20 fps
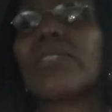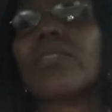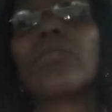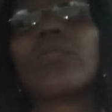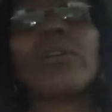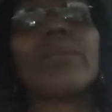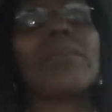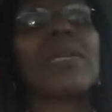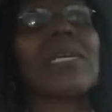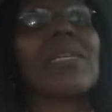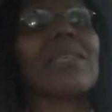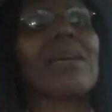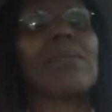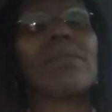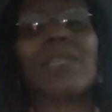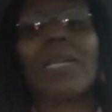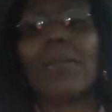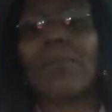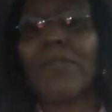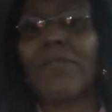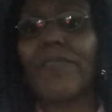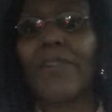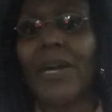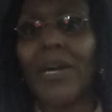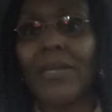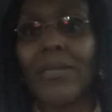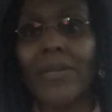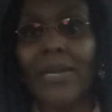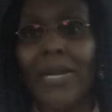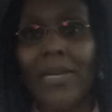do it because I was at my
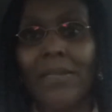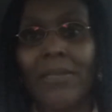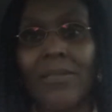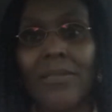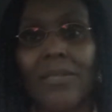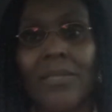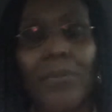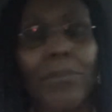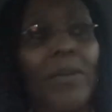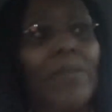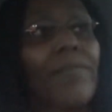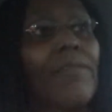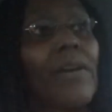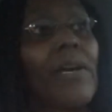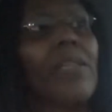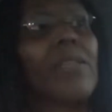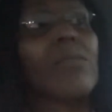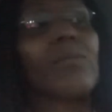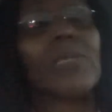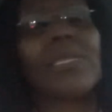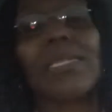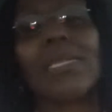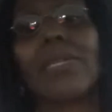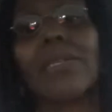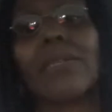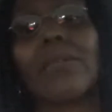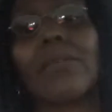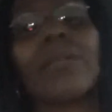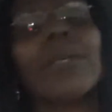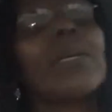father's house and my father was
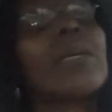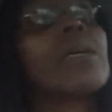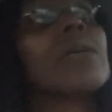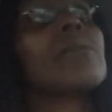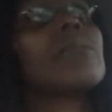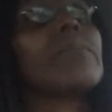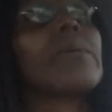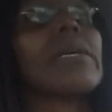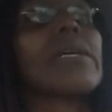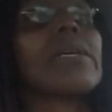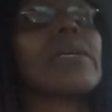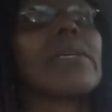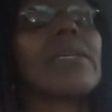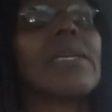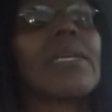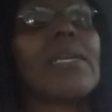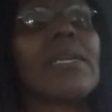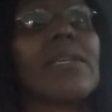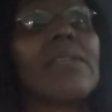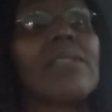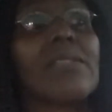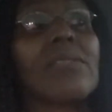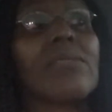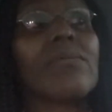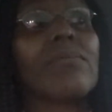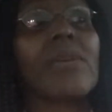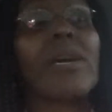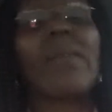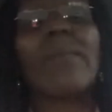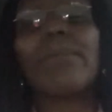ill. But he just
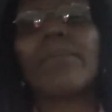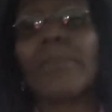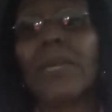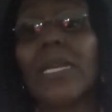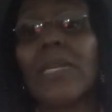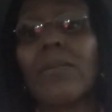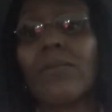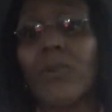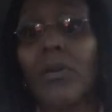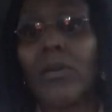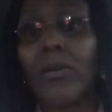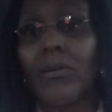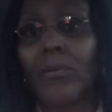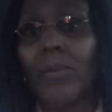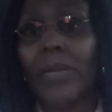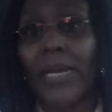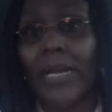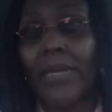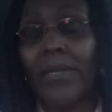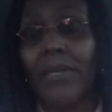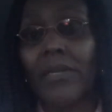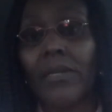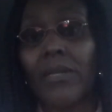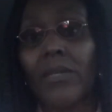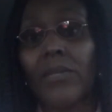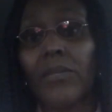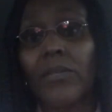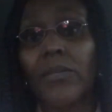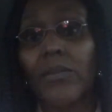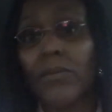rubbed me the wrong way. You know,
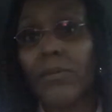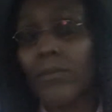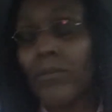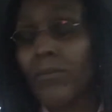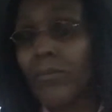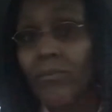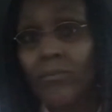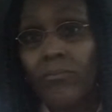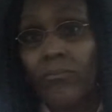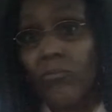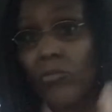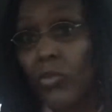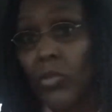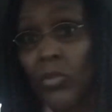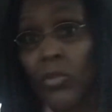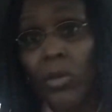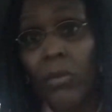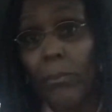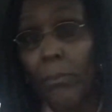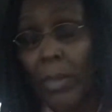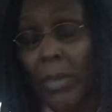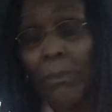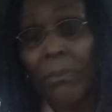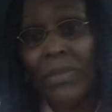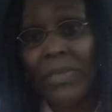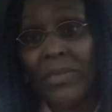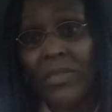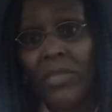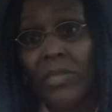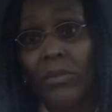you don't bump
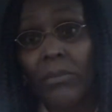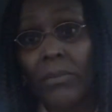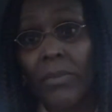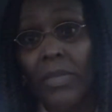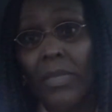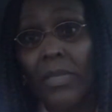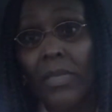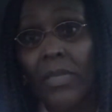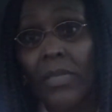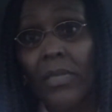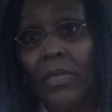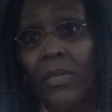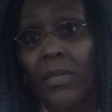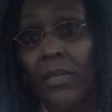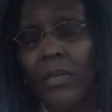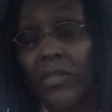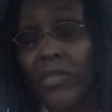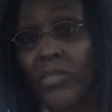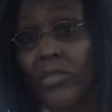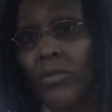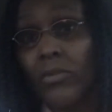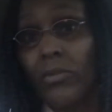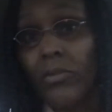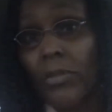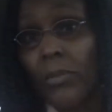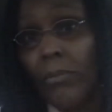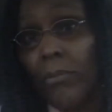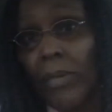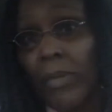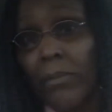into me or
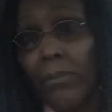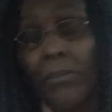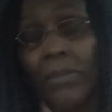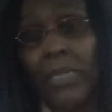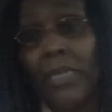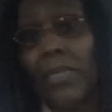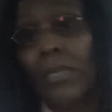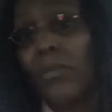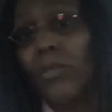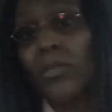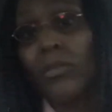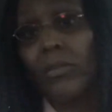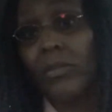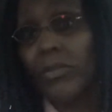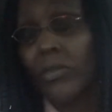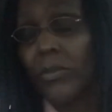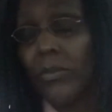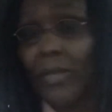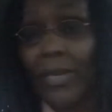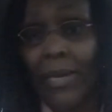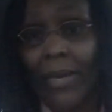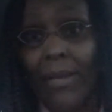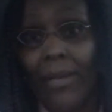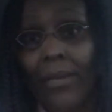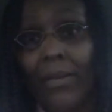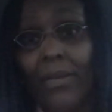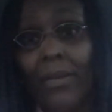shoulder bump me. You don't do that.